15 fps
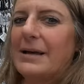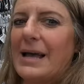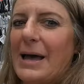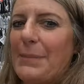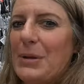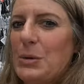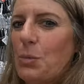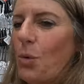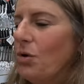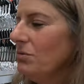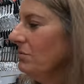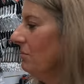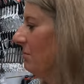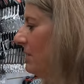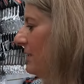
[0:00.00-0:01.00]
I've been
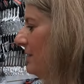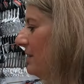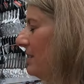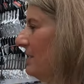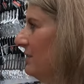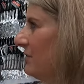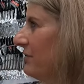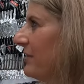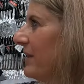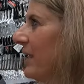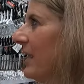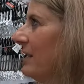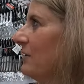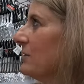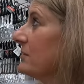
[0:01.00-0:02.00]
wanting one of these for the
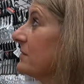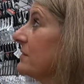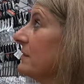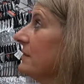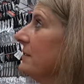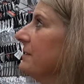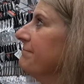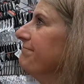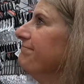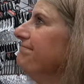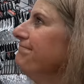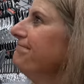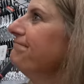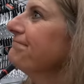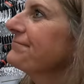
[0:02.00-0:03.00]
house.
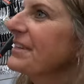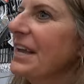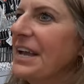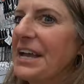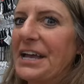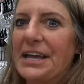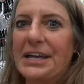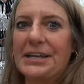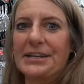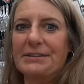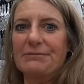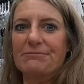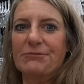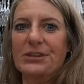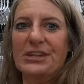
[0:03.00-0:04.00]

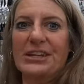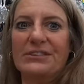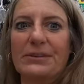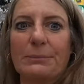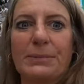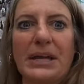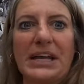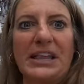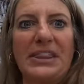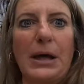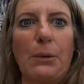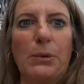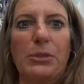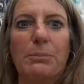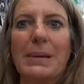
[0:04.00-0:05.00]
Guess I'm taking
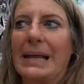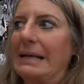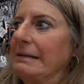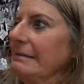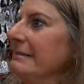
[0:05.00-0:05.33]
that with me.